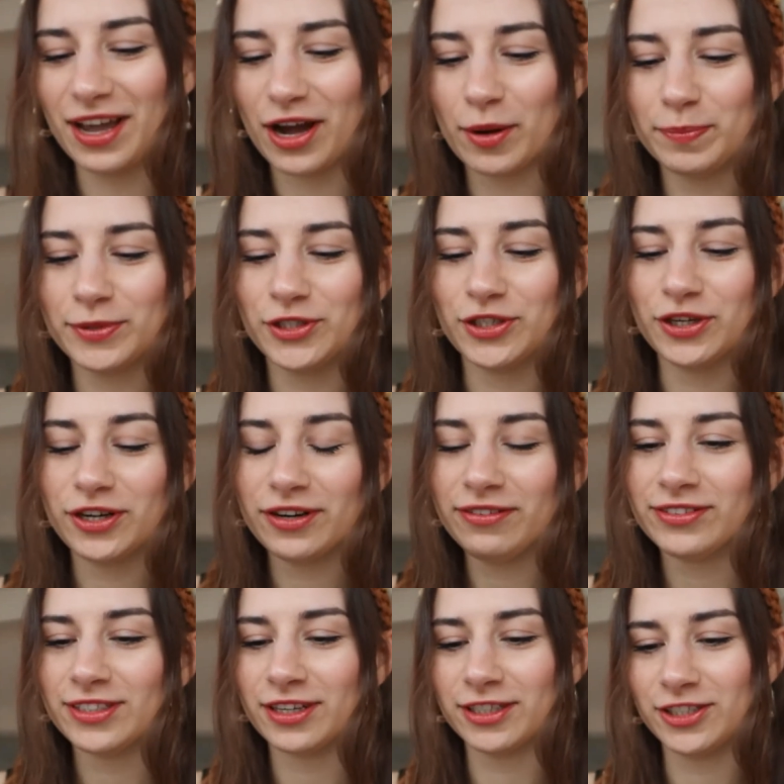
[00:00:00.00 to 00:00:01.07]

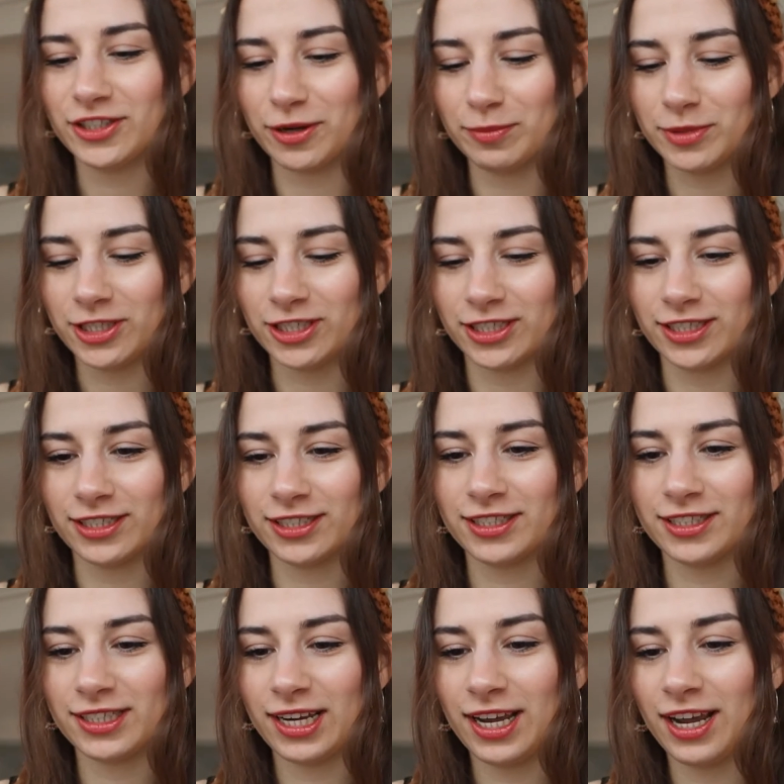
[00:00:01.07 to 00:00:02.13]
Observed
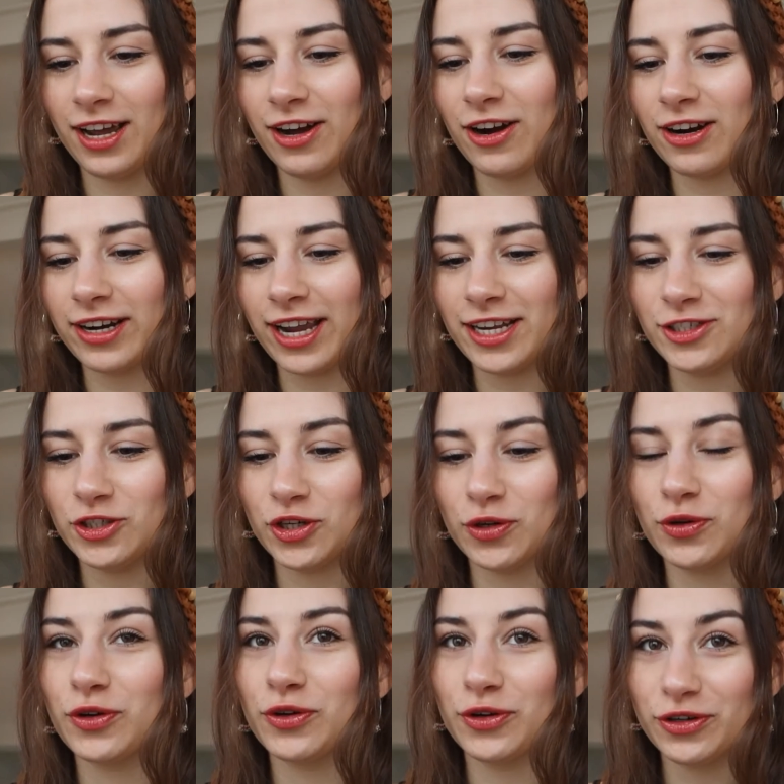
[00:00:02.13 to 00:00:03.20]
assumptions.
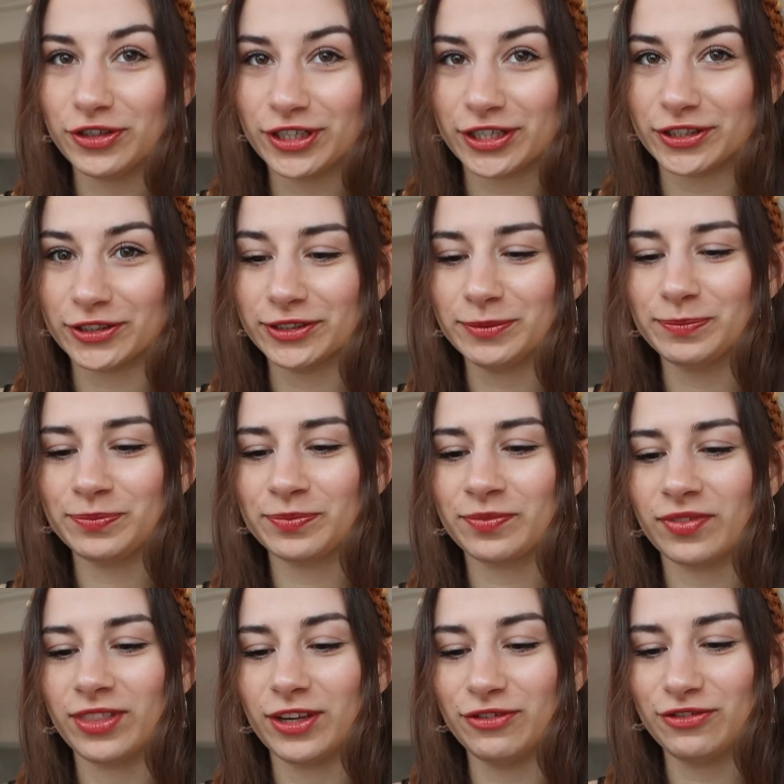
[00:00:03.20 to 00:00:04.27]
Archangel Uriel,
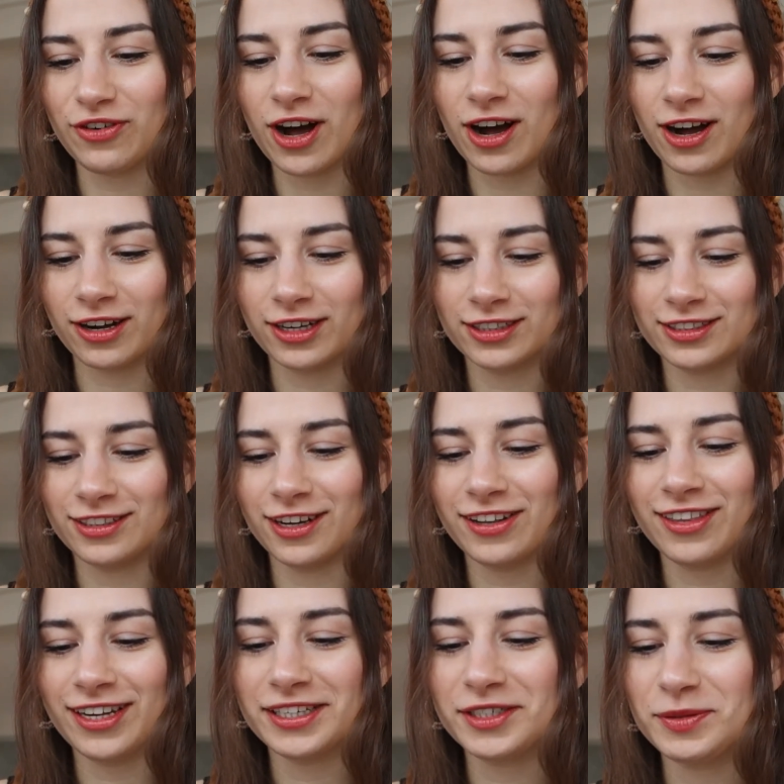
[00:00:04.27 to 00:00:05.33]
the fog.
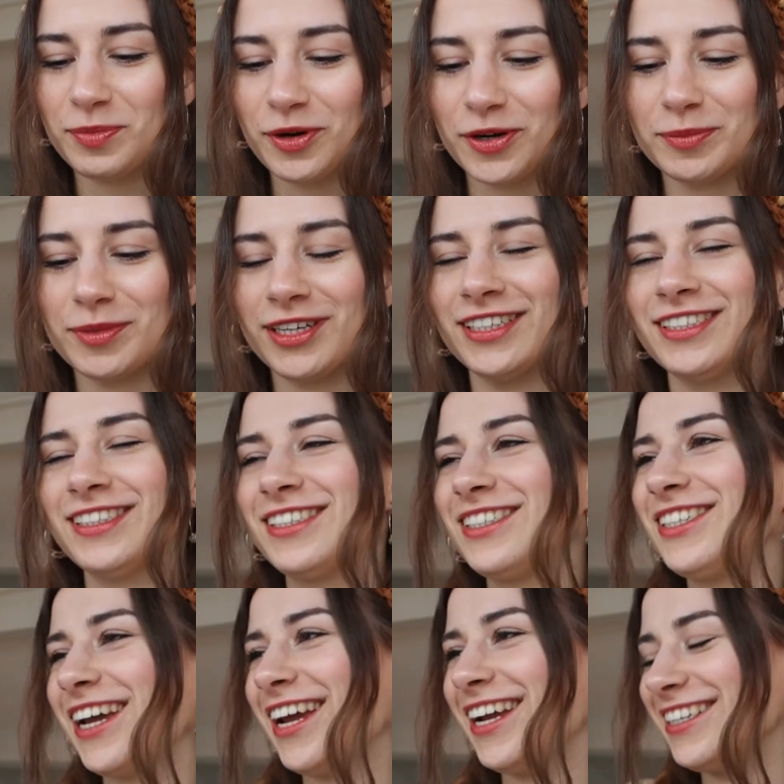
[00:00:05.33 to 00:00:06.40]
Nothing is permanent,
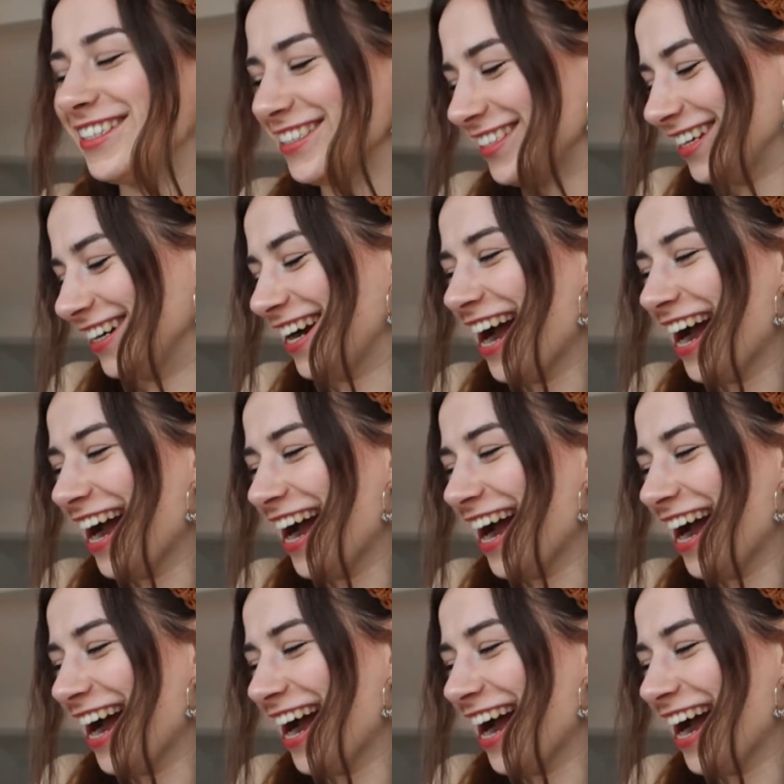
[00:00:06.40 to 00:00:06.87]
changes here.